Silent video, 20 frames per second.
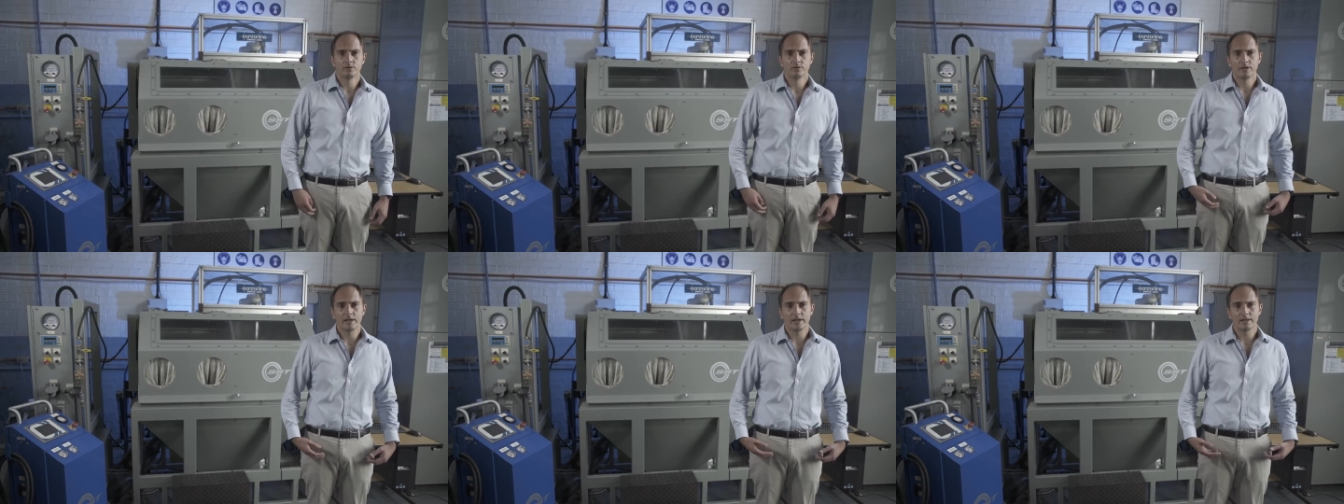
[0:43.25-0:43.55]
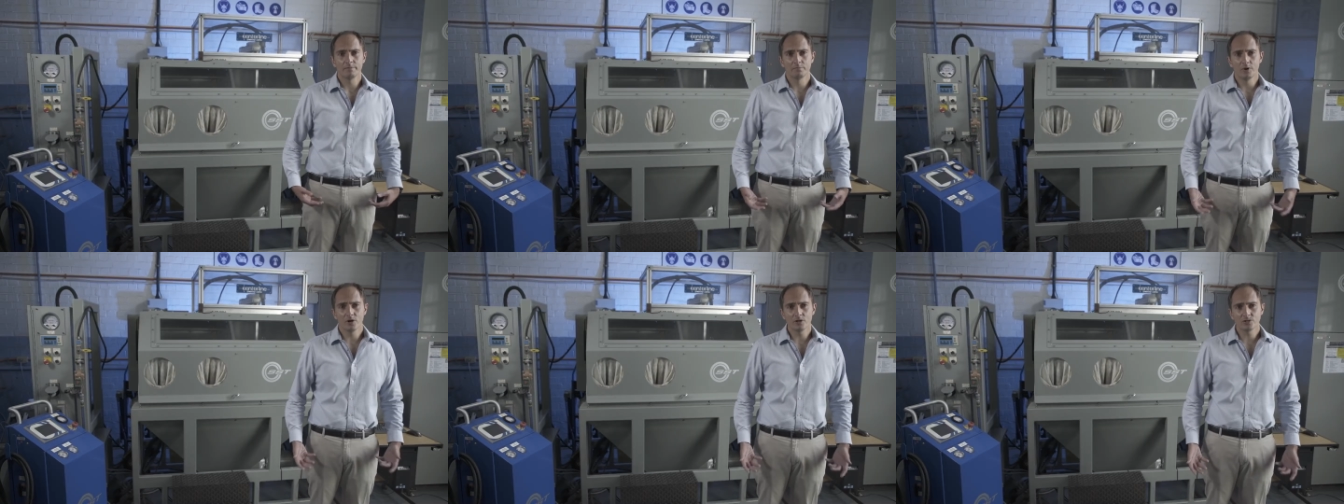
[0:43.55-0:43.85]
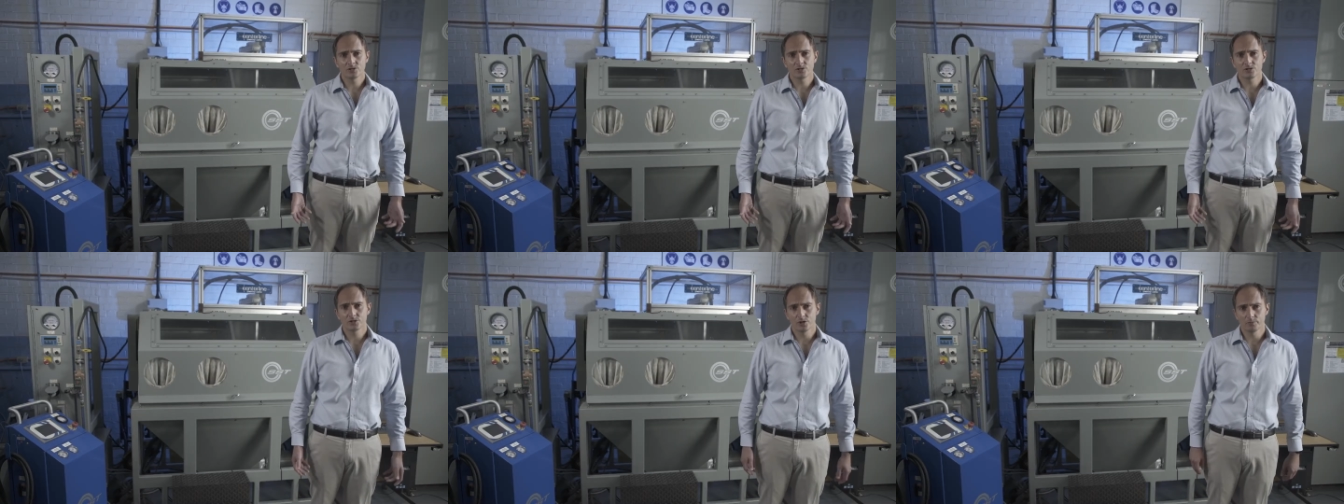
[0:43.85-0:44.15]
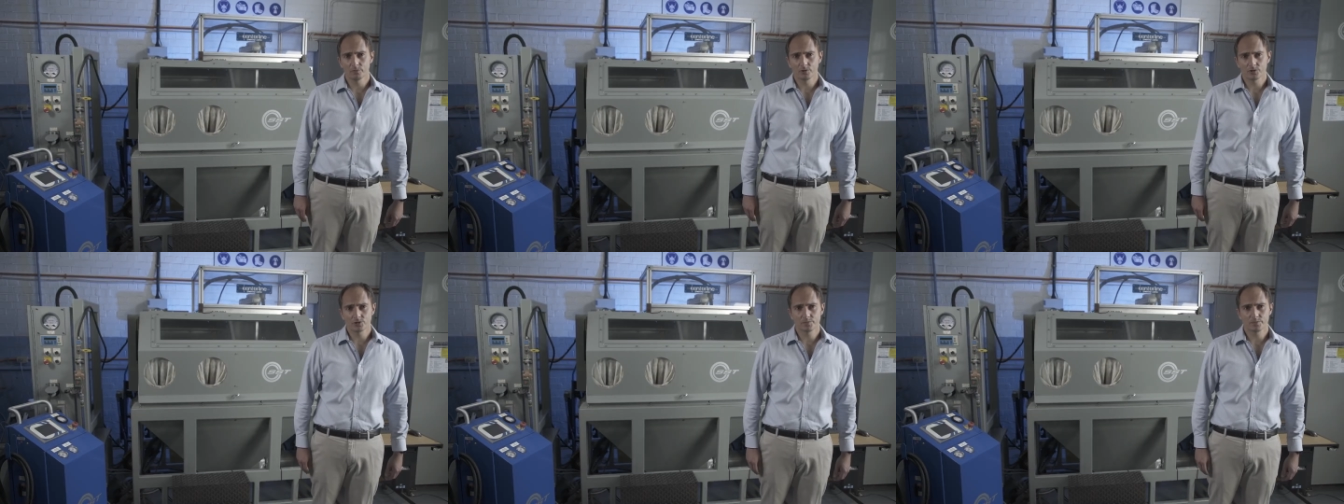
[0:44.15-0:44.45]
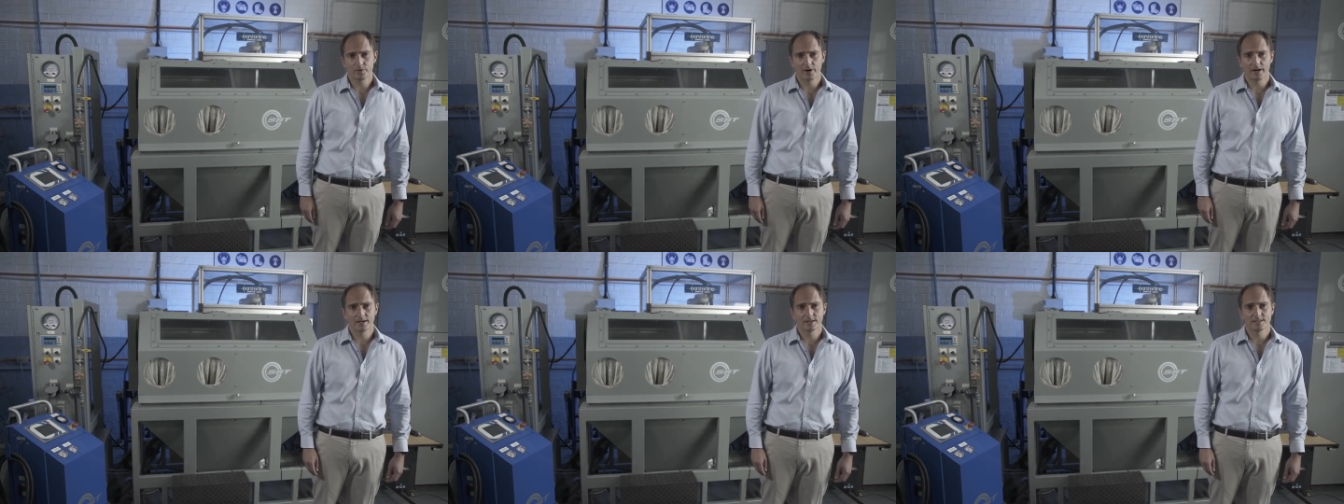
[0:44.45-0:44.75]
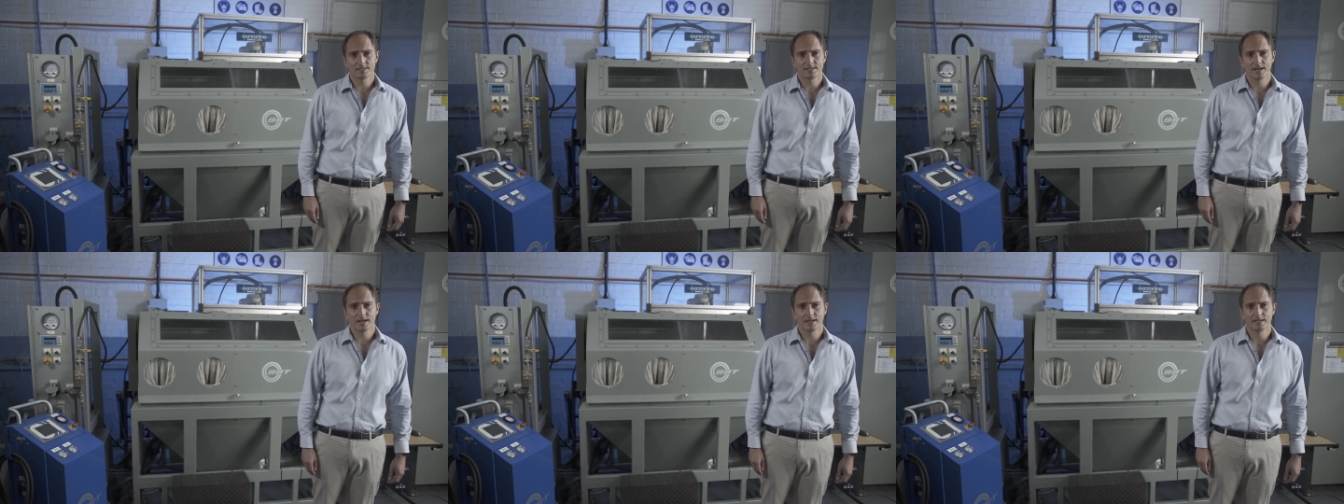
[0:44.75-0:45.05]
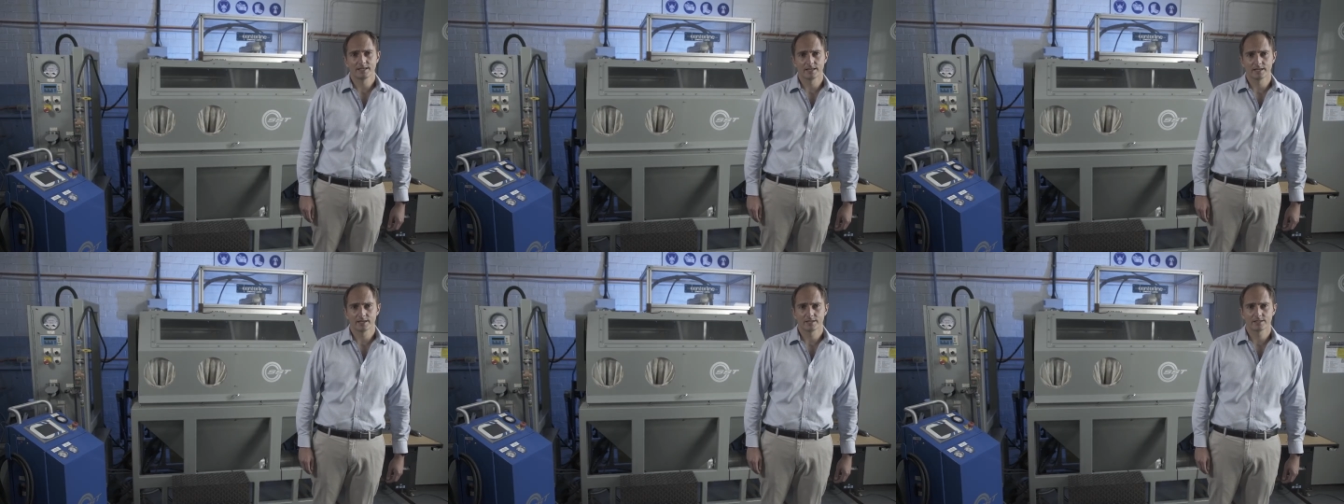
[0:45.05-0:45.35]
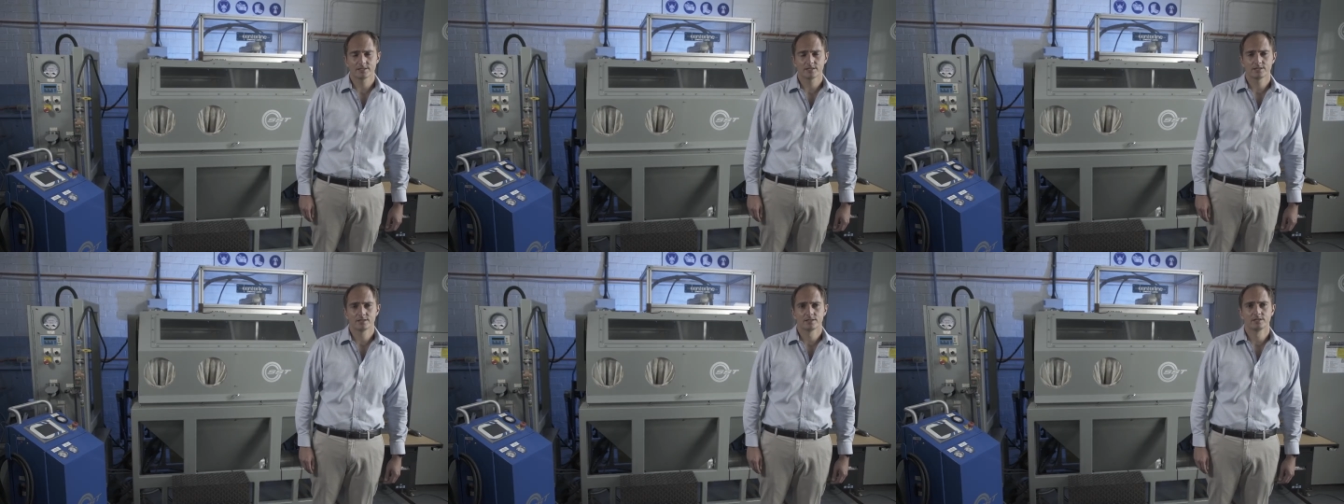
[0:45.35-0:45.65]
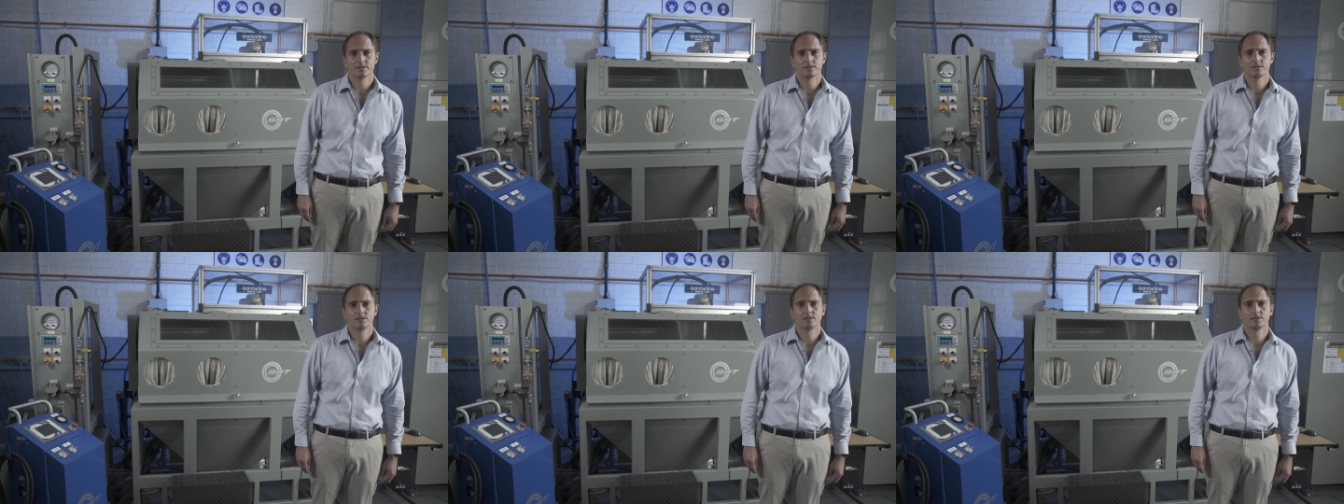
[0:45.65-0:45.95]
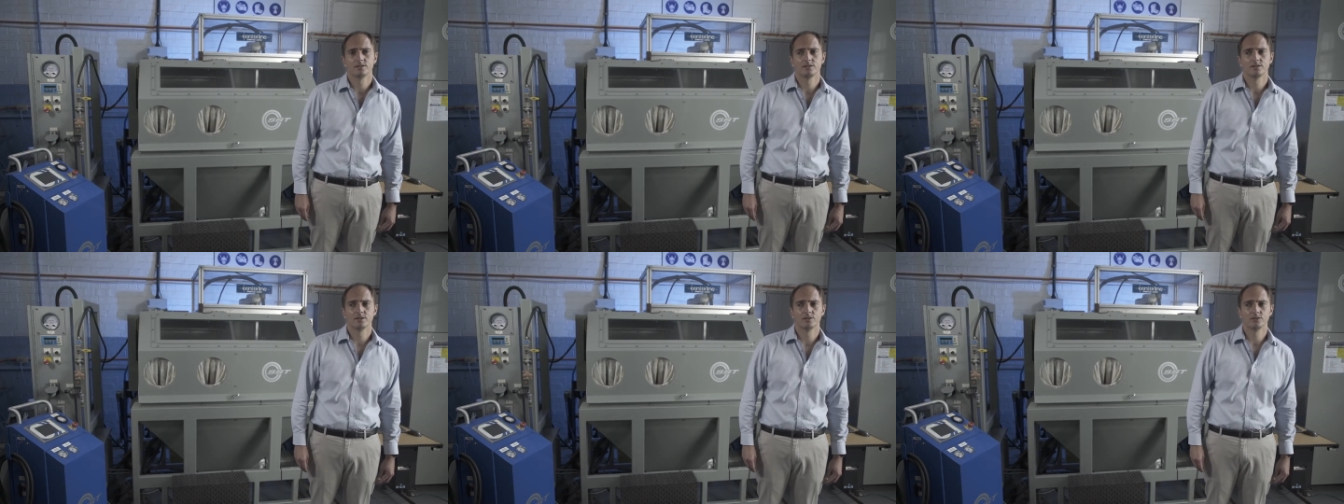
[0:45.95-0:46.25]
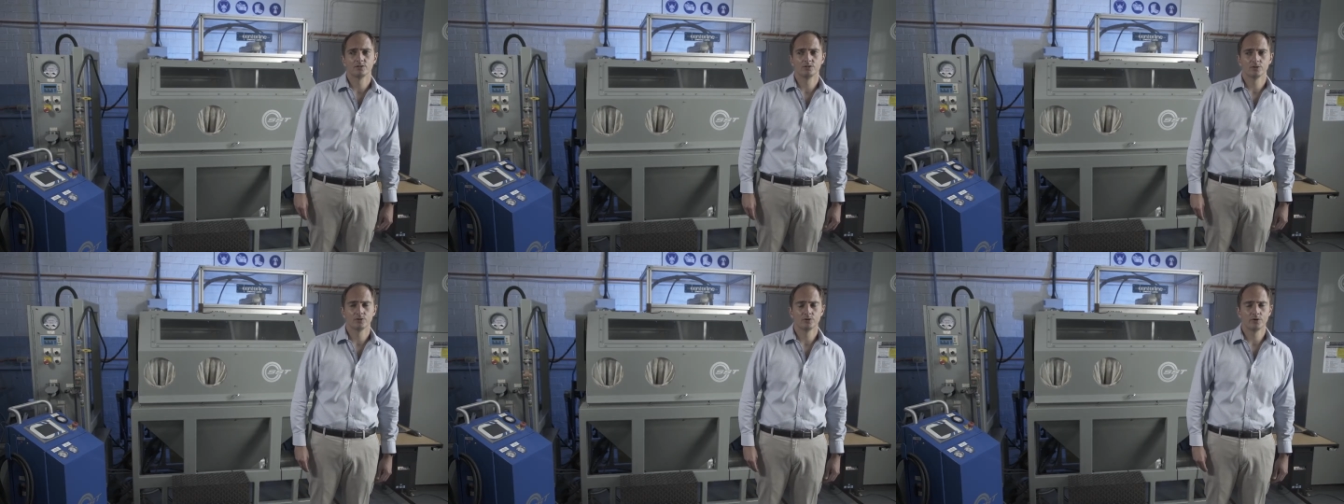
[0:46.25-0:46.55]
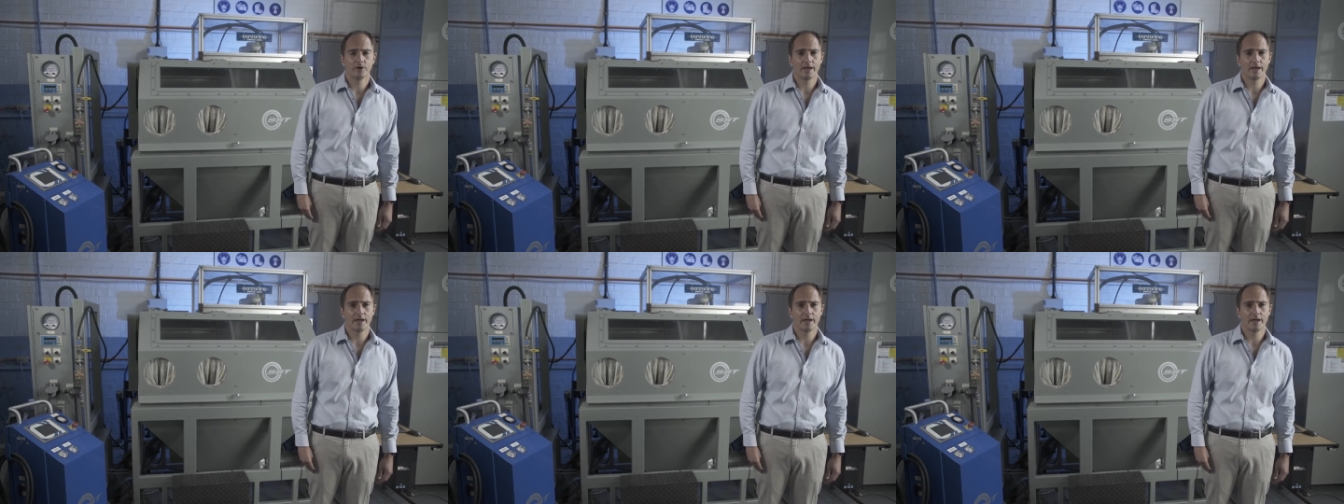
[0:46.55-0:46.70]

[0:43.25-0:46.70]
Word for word: In most thermal spraying techniques, you